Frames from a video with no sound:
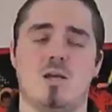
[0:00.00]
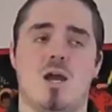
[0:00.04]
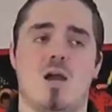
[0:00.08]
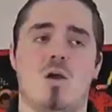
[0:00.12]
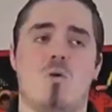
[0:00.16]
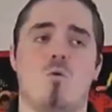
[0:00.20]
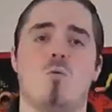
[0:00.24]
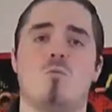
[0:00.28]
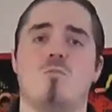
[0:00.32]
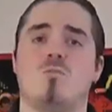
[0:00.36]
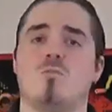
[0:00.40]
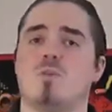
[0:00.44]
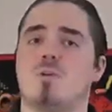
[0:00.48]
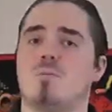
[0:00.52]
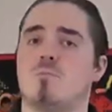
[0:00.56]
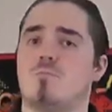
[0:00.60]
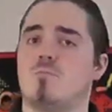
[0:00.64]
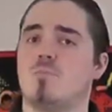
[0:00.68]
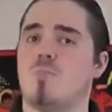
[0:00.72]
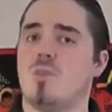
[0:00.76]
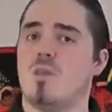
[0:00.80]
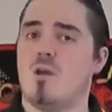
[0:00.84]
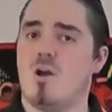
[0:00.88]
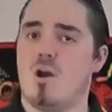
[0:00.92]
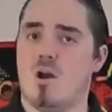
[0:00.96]
Uh, hopefully
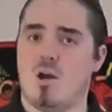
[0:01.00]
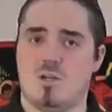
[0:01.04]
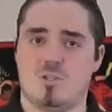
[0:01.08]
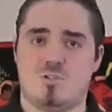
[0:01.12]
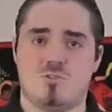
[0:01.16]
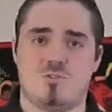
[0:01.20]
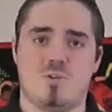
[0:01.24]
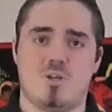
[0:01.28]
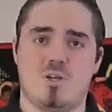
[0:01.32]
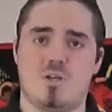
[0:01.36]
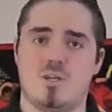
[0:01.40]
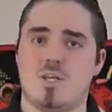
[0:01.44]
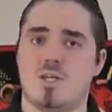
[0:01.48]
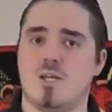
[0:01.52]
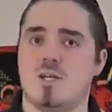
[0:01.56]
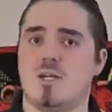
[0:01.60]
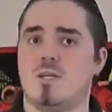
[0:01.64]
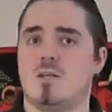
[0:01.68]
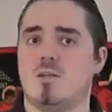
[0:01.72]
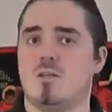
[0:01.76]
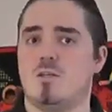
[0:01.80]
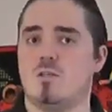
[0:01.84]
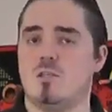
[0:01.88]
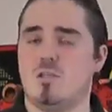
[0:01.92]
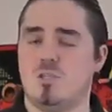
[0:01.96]

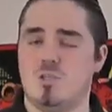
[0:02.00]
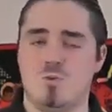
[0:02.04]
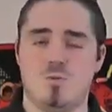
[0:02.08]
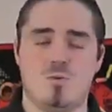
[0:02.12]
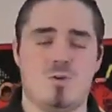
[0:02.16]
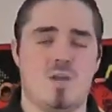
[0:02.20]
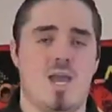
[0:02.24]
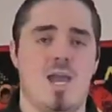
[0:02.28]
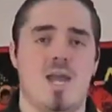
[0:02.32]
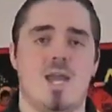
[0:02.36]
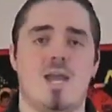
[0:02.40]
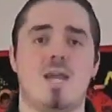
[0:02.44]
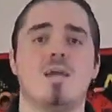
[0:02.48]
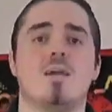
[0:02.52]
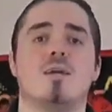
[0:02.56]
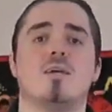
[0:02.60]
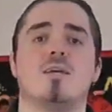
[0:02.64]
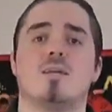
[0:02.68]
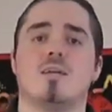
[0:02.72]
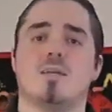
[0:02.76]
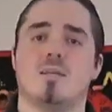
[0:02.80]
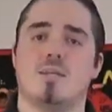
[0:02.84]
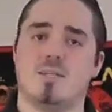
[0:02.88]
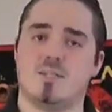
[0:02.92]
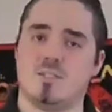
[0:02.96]
Australia, UK
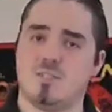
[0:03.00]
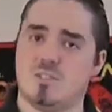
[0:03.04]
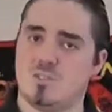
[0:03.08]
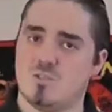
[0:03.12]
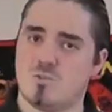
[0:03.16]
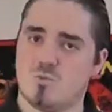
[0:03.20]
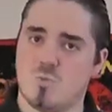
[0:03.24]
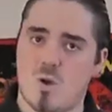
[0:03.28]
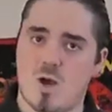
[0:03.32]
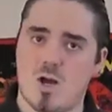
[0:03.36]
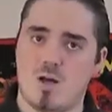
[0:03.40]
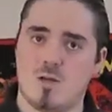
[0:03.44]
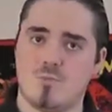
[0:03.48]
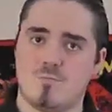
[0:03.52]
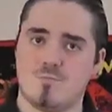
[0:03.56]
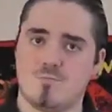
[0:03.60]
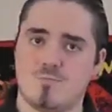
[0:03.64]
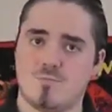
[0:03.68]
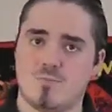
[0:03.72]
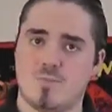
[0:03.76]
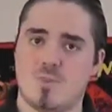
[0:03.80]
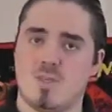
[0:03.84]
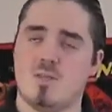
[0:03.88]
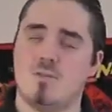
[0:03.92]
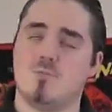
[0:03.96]
can get it as well
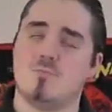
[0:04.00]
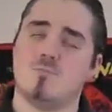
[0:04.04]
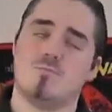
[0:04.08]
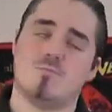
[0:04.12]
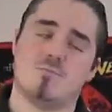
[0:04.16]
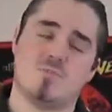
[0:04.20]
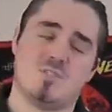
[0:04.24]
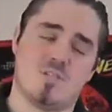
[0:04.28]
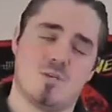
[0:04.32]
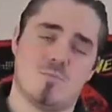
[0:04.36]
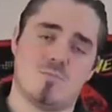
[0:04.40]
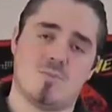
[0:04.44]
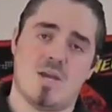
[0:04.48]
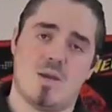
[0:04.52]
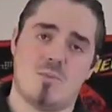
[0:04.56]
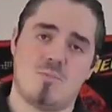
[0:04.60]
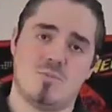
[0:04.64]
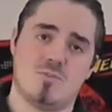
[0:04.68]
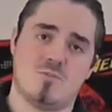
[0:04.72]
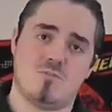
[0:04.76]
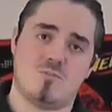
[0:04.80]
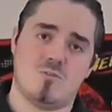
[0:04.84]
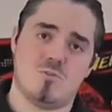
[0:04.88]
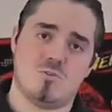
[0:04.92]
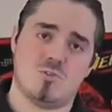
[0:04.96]
sometime in
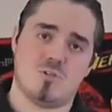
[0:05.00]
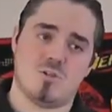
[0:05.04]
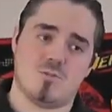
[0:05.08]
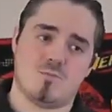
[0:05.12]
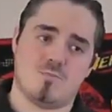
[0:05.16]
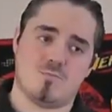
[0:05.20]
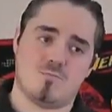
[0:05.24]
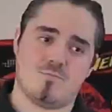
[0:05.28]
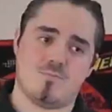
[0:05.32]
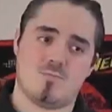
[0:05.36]
the future.